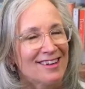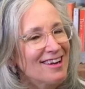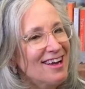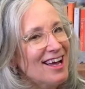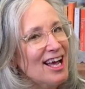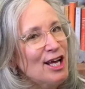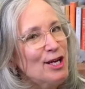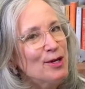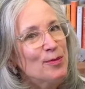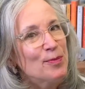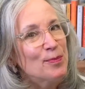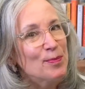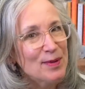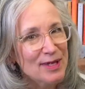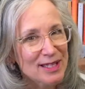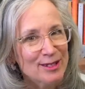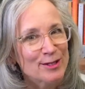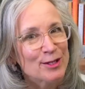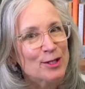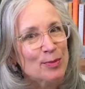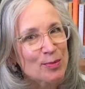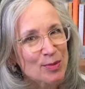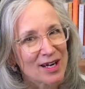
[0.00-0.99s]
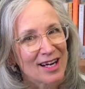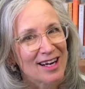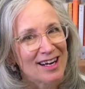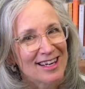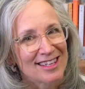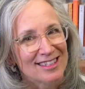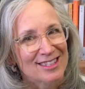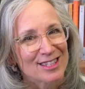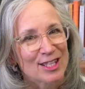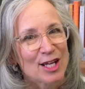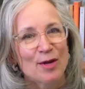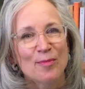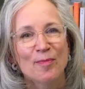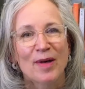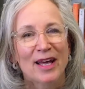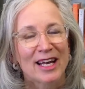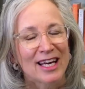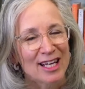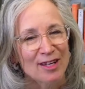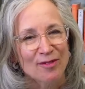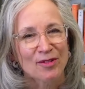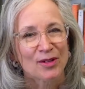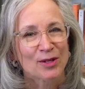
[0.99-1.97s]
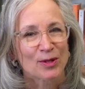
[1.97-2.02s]
And big surprise,
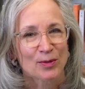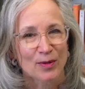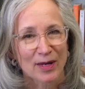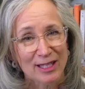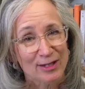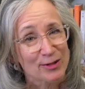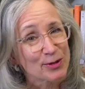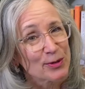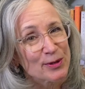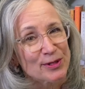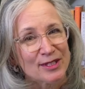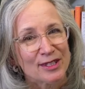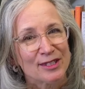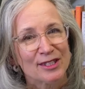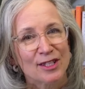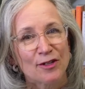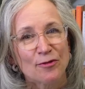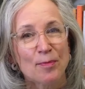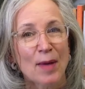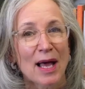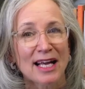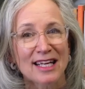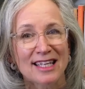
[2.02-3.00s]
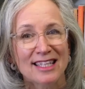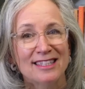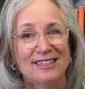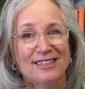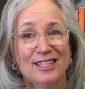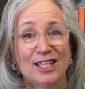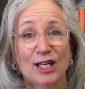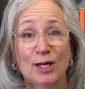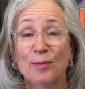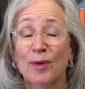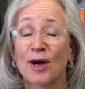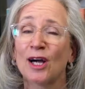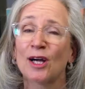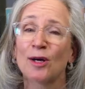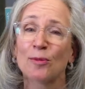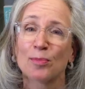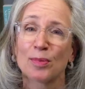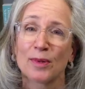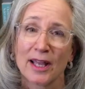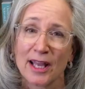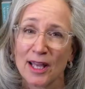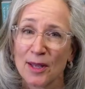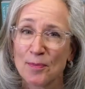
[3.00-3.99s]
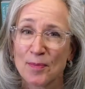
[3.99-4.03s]
many of the great sources of magnesium are
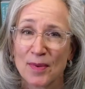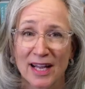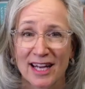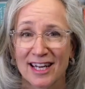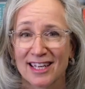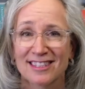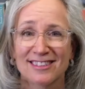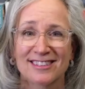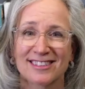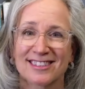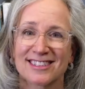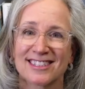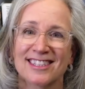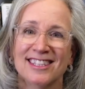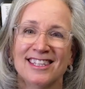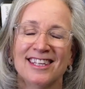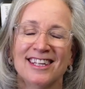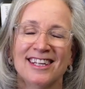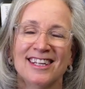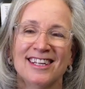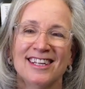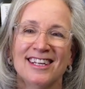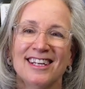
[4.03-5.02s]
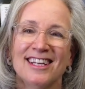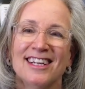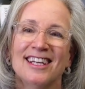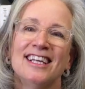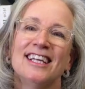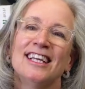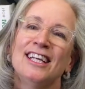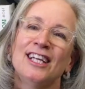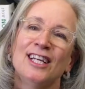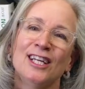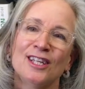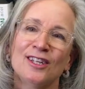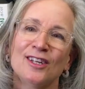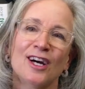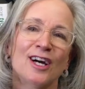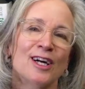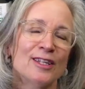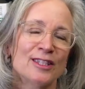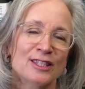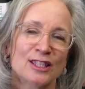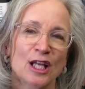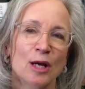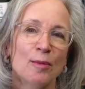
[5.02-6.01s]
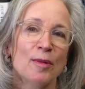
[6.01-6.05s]
plant-based. Here are
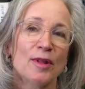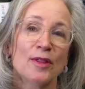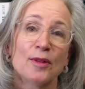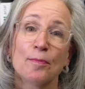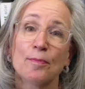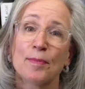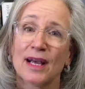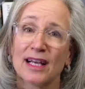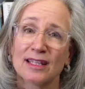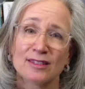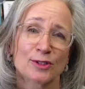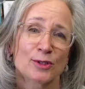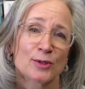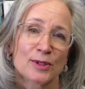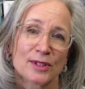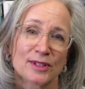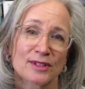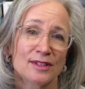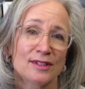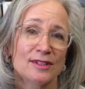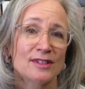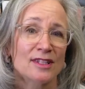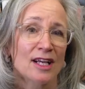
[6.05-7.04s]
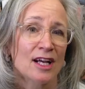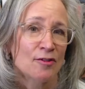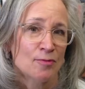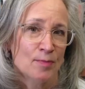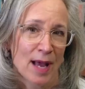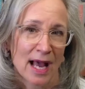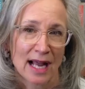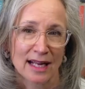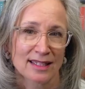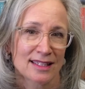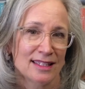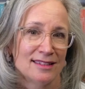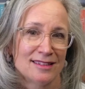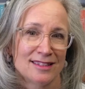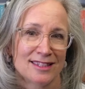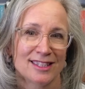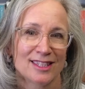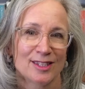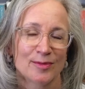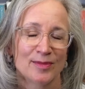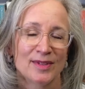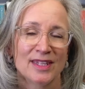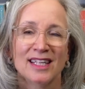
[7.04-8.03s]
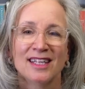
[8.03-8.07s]
some of the best sources of
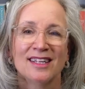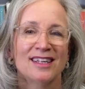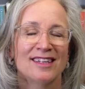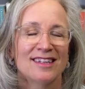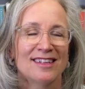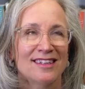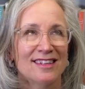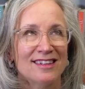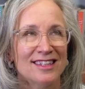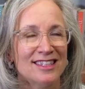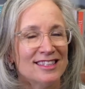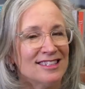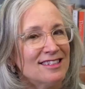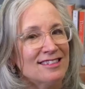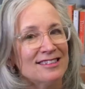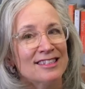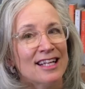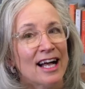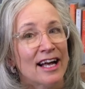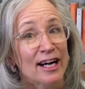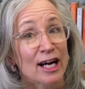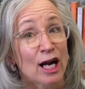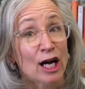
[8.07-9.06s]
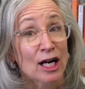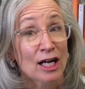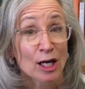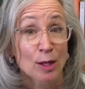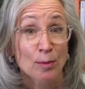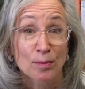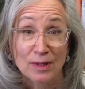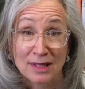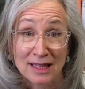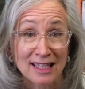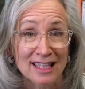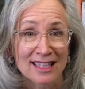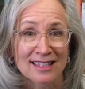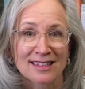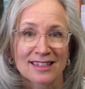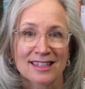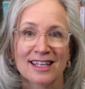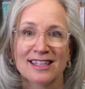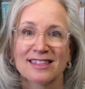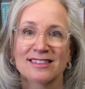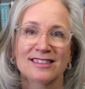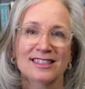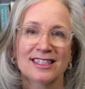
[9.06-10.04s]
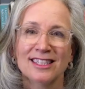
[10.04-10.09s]
magnesium. This is not a complete
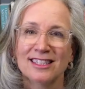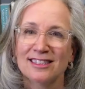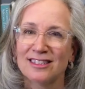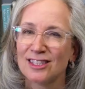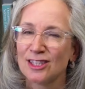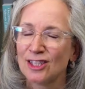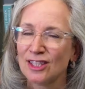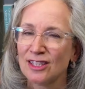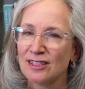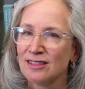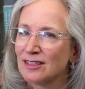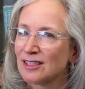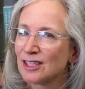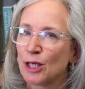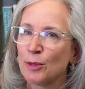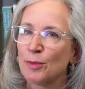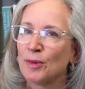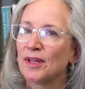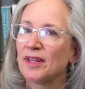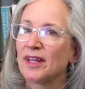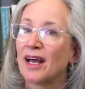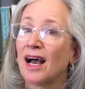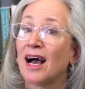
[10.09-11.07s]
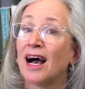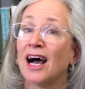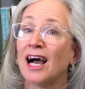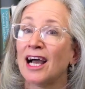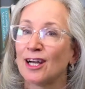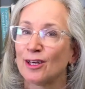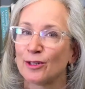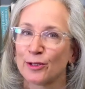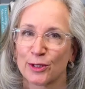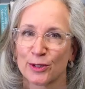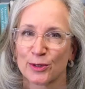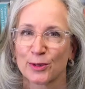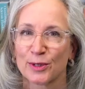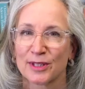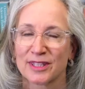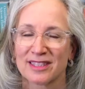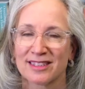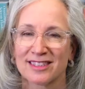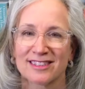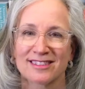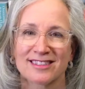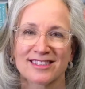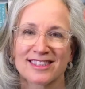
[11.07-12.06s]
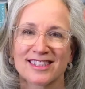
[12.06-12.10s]
list, it's just some of the higher
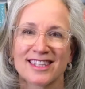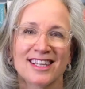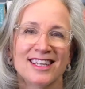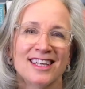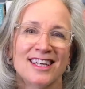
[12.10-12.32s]
sources.